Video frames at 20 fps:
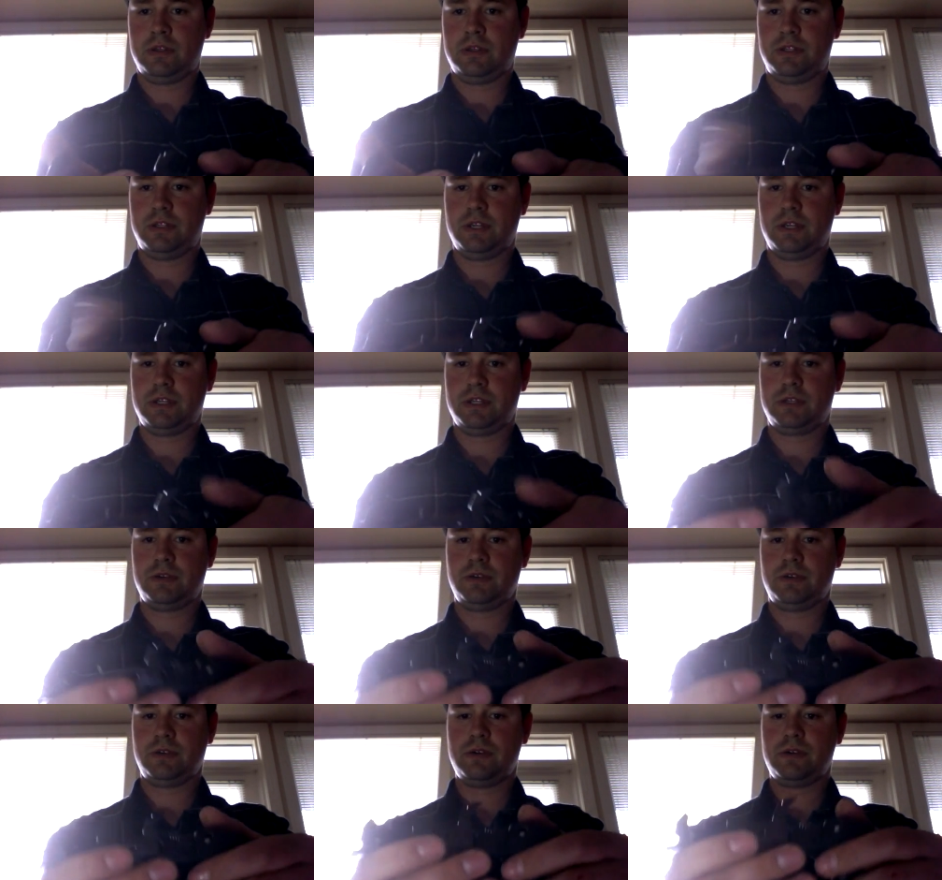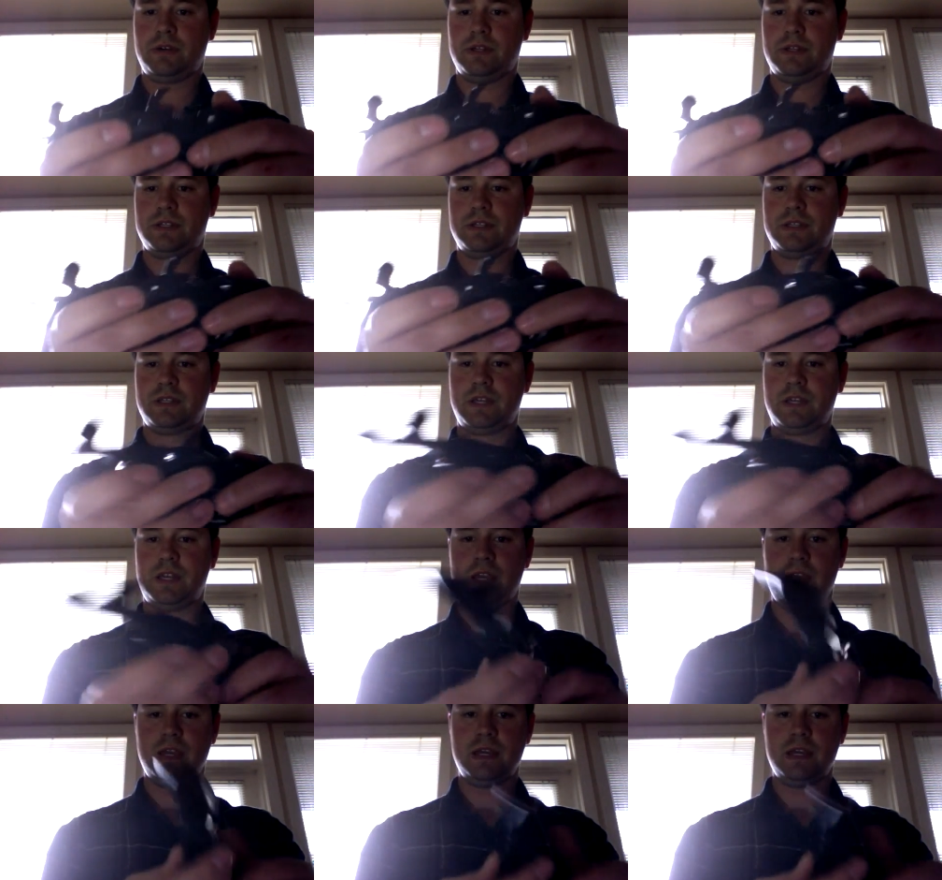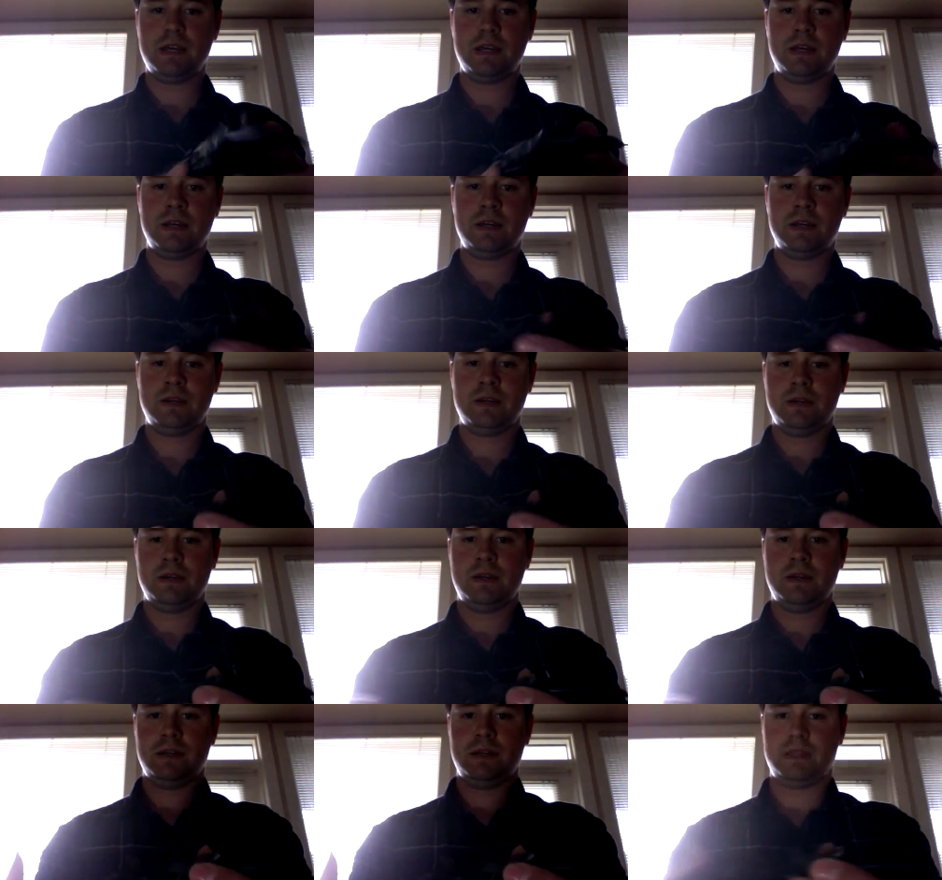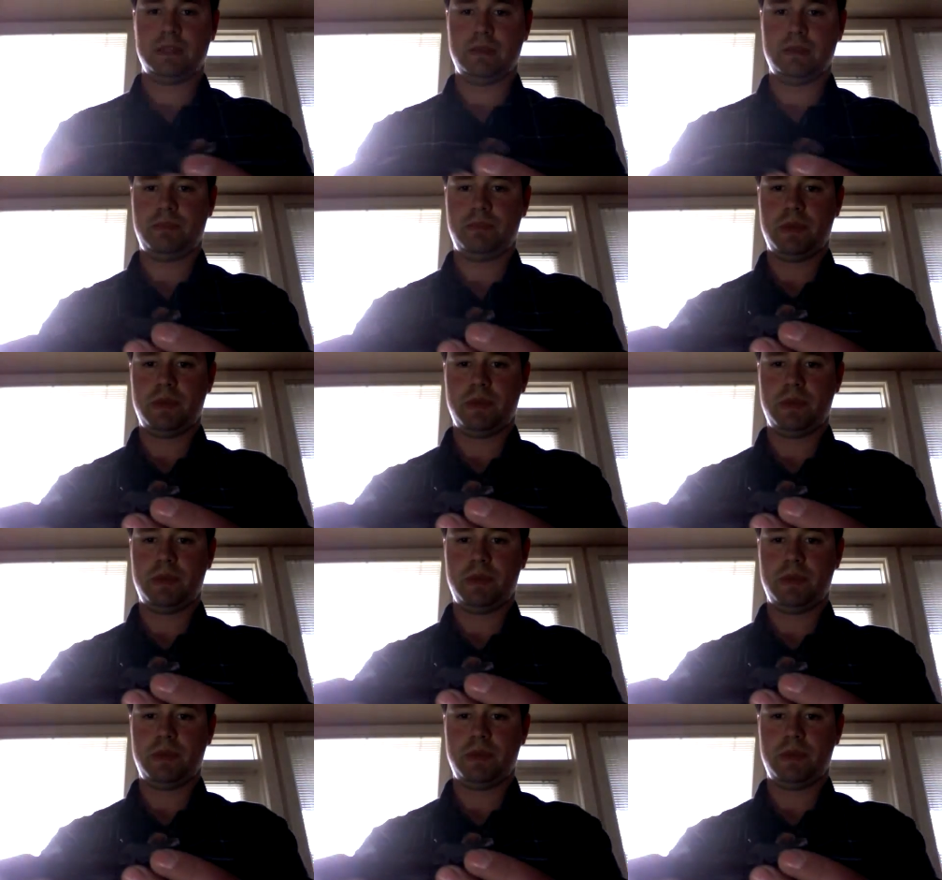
just so you can see the